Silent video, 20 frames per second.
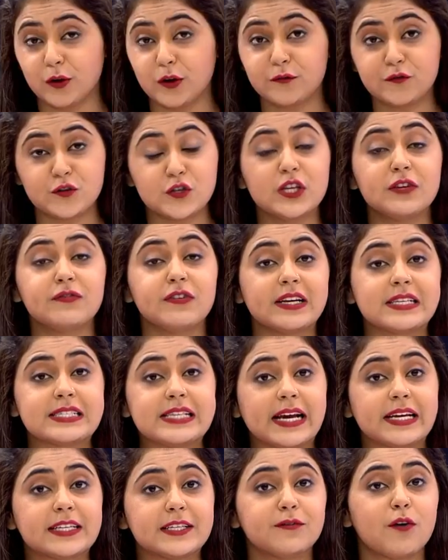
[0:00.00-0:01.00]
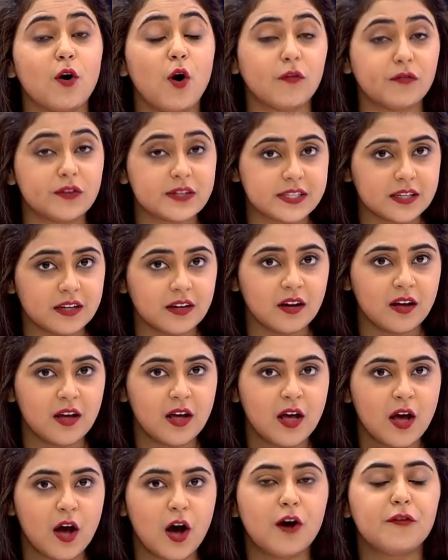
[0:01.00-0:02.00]
of Chief Executive Officer
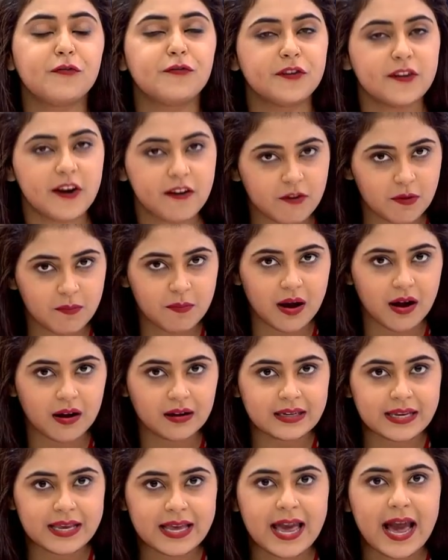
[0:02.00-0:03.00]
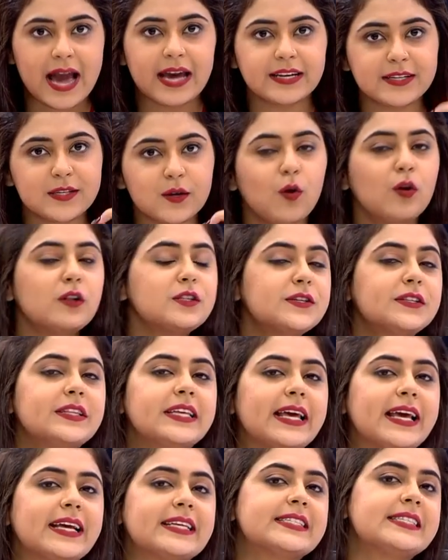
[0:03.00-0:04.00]
of Forevermark and is also
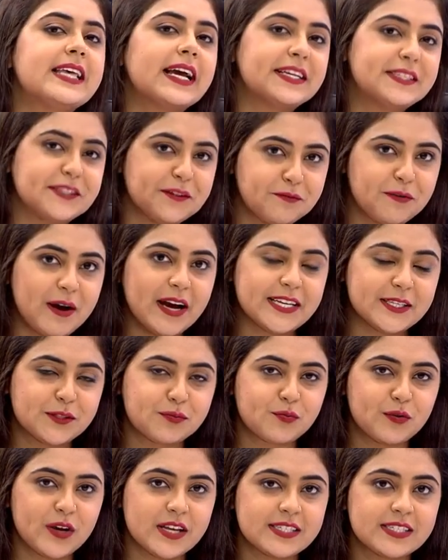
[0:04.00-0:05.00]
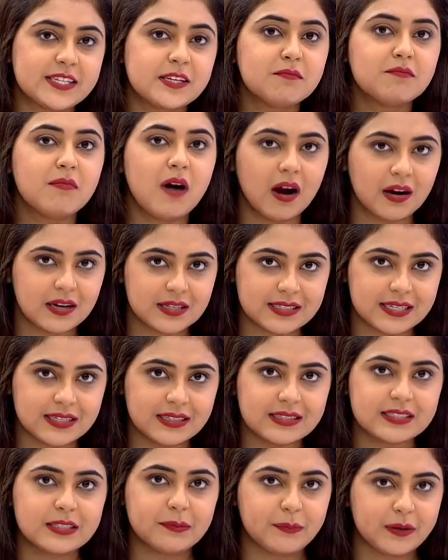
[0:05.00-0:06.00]
the Executive Vice President
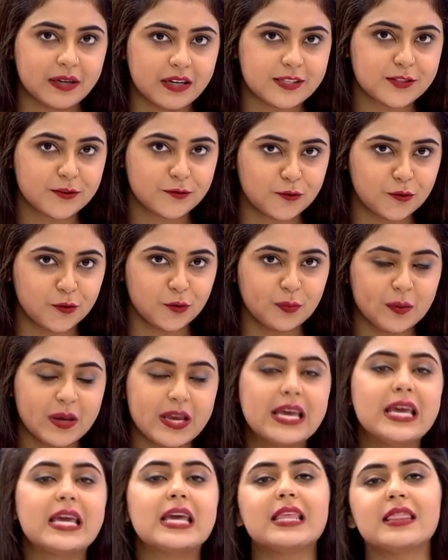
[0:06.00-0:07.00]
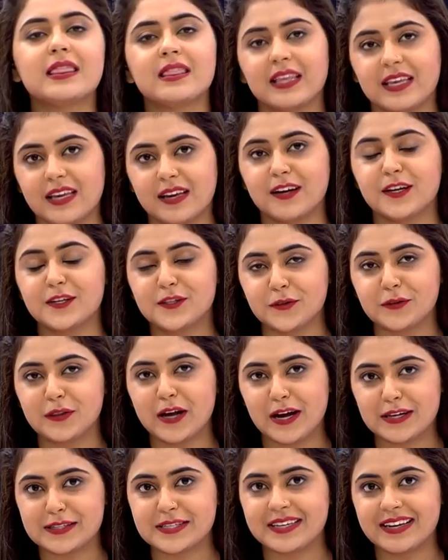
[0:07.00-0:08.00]
Marketing, De Beers Group, in year
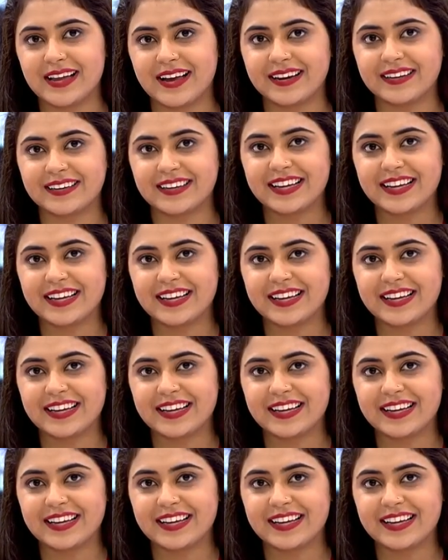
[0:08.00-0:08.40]
2009.